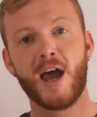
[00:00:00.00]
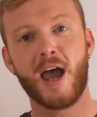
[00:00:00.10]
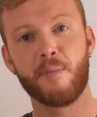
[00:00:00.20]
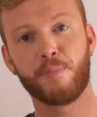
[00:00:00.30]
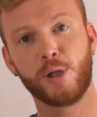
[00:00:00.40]

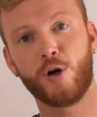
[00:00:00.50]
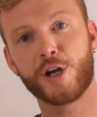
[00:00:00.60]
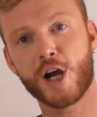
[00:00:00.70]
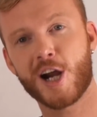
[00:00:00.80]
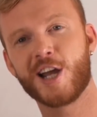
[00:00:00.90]

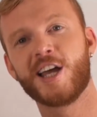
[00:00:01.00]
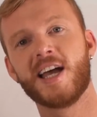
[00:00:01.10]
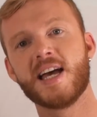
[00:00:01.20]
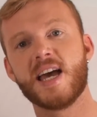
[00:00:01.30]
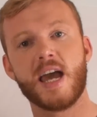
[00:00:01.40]
employer
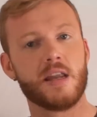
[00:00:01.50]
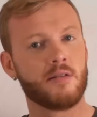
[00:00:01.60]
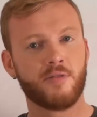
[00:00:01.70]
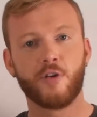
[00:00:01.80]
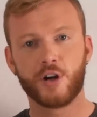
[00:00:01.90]
in,
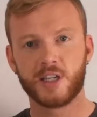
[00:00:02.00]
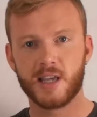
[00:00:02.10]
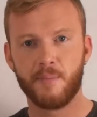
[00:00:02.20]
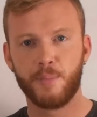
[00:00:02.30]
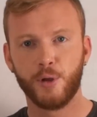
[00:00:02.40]
for
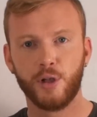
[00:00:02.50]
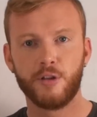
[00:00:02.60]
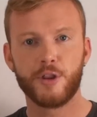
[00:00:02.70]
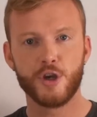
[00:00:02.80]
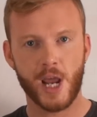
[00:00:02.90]
example,
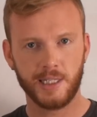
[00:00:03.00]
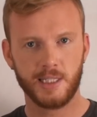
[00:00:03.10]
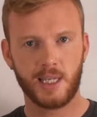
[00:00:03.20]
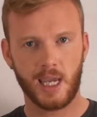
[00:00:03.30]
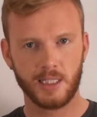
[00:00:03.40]
the United
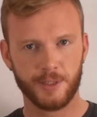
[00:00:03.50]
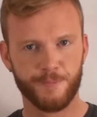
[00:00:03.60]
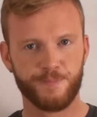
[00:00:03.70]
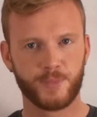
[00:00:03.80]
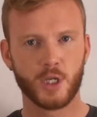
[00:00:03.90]
Kingdom.
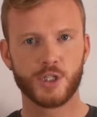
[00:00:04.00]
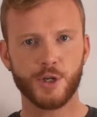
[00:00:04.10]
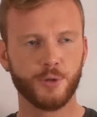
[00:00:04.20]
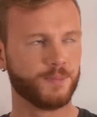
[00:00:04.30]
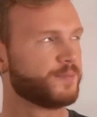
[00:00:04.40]

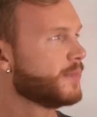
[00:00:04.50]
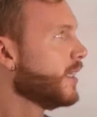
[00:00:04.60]
So,